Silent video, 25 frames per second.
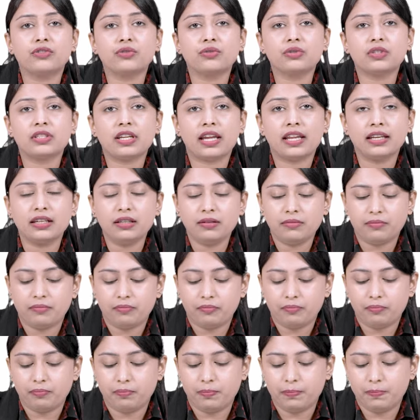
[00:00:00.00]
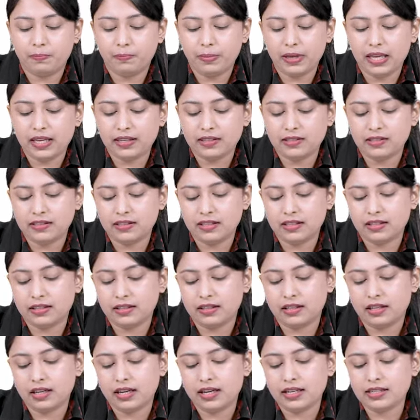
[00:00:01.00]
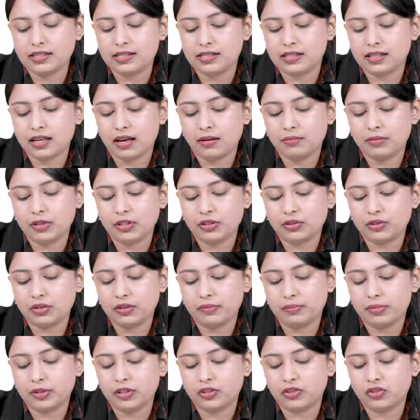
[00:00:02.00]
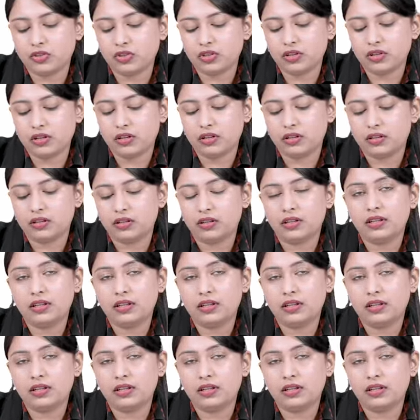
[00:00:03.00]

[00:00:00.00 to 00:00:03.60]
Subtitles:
to 10 basic traits come into the picture,